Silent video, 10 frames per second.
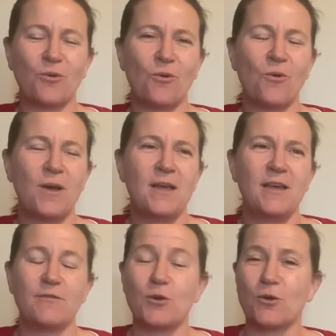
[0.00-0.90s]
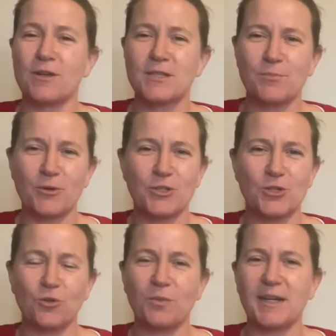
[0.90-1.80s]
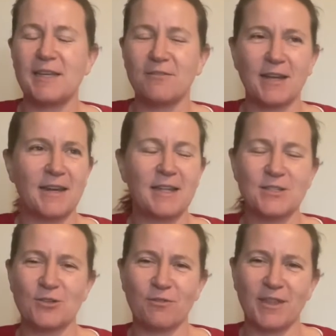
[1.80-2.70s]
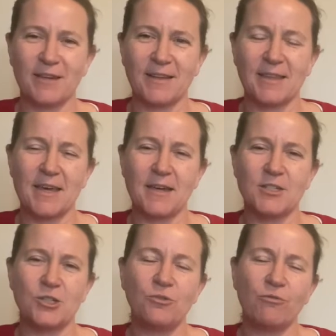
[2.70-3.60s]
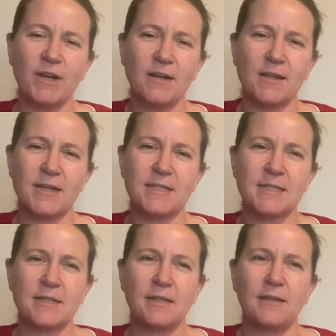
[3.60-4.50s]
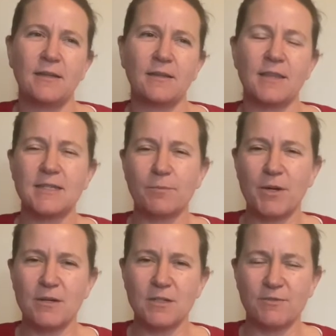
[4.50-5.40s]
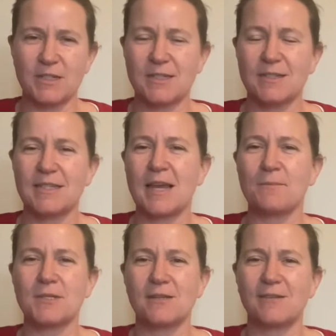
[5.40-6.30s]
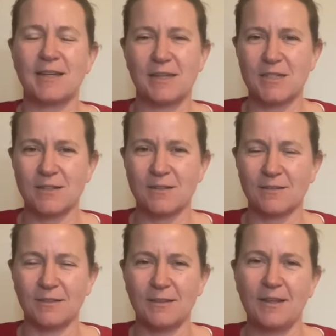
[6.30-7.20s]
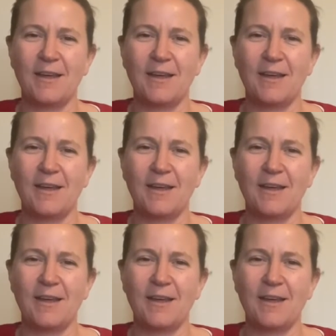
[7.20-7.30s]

or if you're a spiritual believer in any sort of thing like that, you realize that there's a part of us that's absolutely eternal.